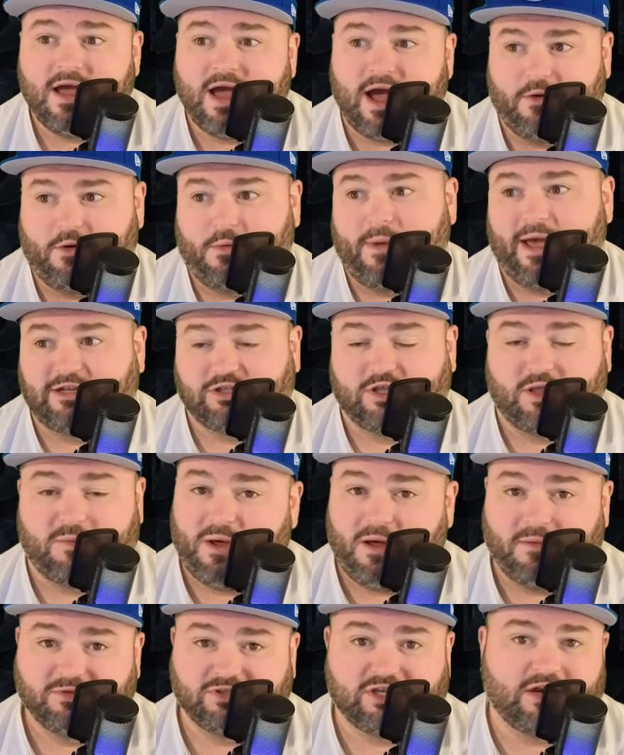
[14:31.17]
I would imagine the
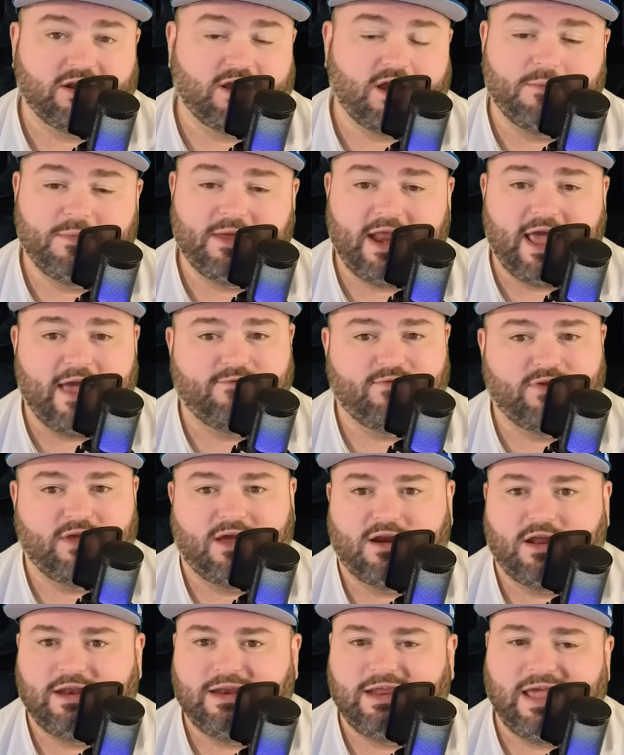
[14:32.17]
public's going to come in heavy
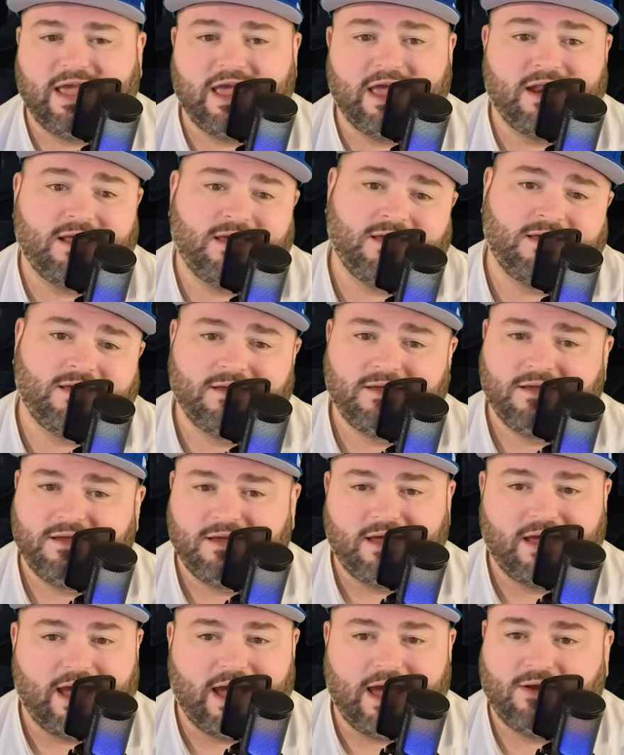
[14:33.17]
on Indiana.
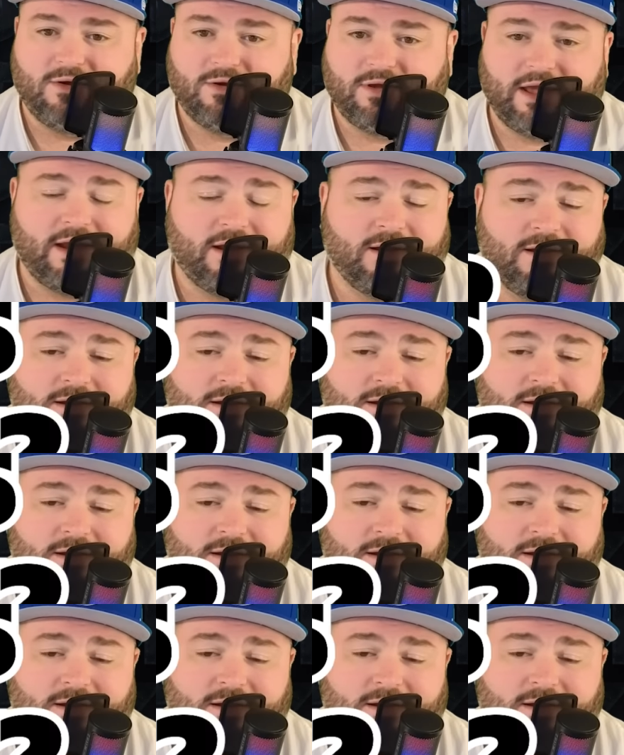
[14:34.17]
I don't care.